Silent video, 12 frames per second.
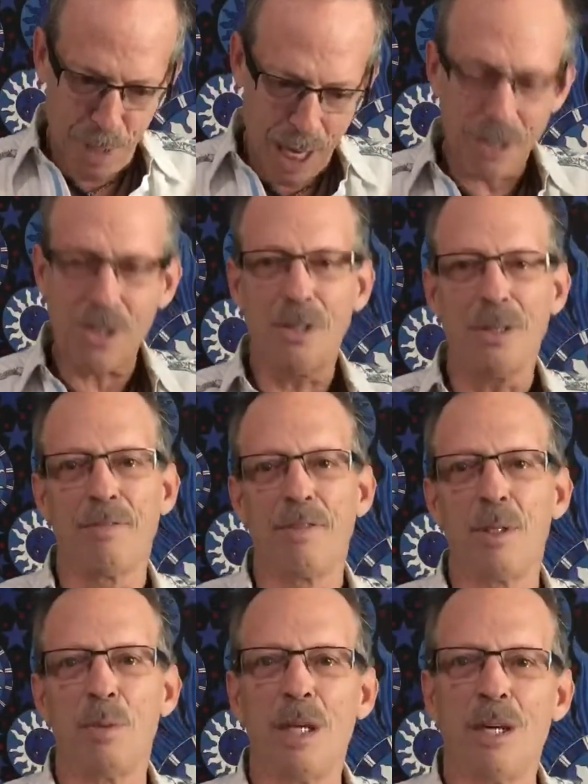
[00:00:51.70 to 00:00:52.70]
picture,
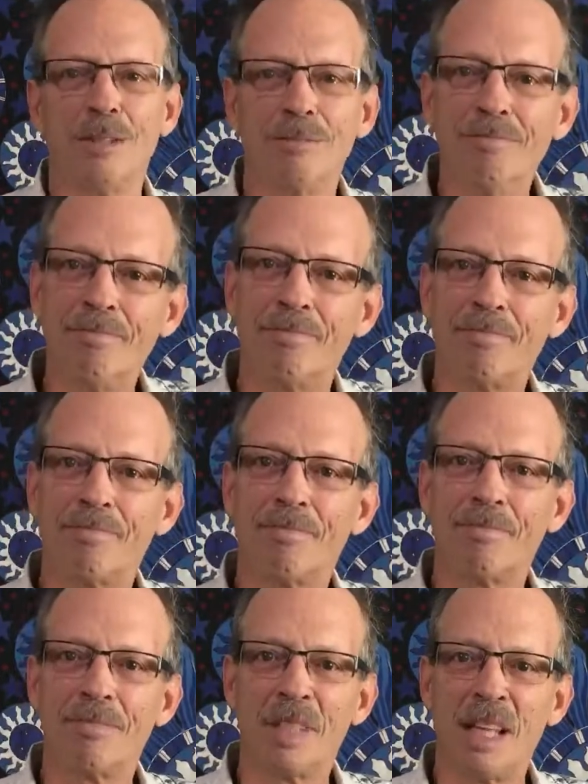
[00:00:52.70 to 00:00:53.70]
if you will,
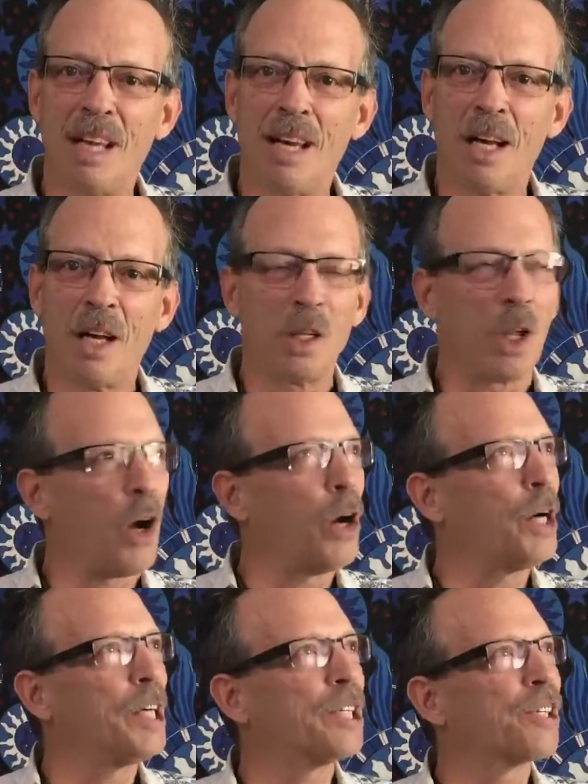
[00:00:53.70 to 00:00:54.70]
a
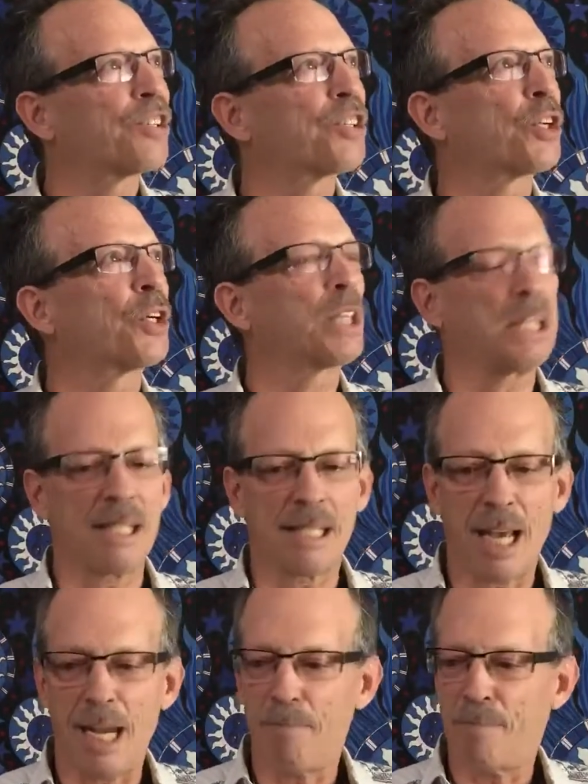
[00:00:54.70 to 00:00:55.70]
large
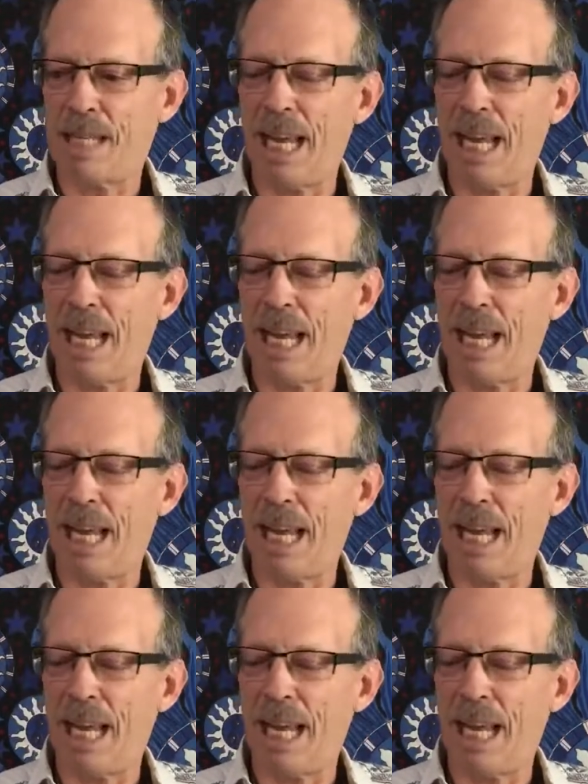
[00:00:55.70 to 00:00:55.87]
circus type